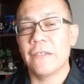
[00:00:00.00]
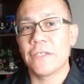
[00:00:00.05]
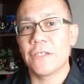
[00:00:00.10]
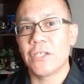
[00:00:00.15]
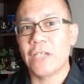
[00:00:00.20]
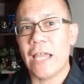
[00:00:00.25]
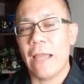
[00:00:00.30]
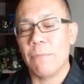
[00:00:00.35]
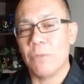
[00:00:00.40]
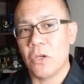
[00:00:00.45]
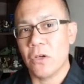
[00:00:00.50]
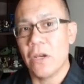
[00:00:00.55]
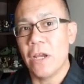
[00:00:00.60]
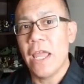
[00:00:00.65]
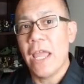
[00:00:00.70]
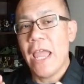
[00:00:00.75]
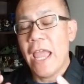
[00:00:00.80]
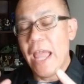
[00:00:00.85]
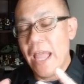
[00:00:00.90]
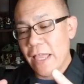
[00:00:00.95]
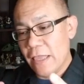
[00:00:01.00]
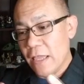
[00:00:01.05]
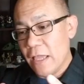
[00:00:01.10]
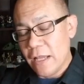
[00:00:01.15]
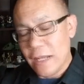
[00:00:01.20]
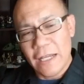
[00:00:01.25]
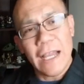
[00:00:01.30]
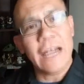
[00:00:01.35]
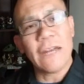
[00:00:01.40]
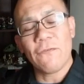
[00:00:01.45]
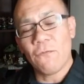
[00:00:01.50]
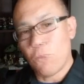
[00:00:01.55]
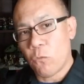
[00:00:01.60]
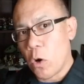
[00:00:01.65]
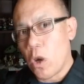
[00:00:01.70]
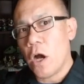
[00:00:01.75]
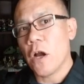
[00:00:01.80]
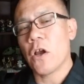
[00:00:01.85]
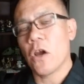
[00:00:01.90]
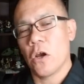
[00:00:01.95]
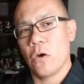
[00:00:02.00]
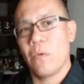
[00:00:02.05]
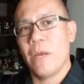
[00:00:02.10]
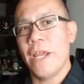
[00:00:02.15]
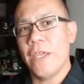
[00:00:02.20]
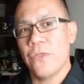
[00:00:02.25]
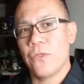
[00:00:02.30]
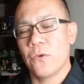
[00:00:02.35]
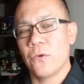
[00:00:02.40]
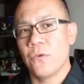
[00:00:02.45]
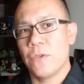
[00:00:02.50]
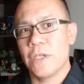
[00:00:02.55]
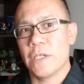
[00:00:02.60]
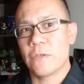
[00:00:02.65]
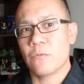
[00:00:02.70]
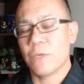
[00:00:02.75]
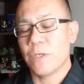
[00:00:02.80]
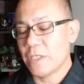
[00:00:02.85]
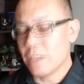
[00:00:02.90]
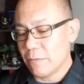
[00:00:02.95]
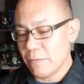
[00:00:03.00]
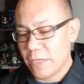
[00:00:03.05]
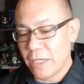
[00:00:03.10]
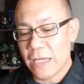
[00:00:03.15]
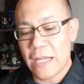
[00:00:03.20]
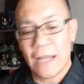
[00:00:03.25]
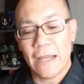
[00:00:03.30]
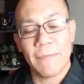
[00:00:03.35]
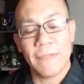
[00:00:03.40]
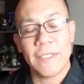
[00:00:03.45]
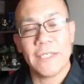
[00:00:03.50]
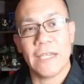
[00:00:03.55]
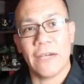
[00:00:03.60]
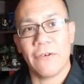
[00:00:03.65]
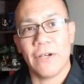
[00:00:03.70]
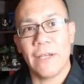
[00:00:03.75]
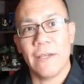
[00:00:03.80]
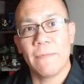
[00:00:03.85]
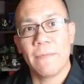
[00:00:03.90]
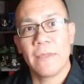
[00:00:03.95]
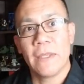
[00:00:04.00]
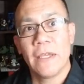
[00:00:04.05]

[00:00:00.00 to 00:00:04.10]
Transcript: of the chapter and kind of walk our way through this with some of the commentary.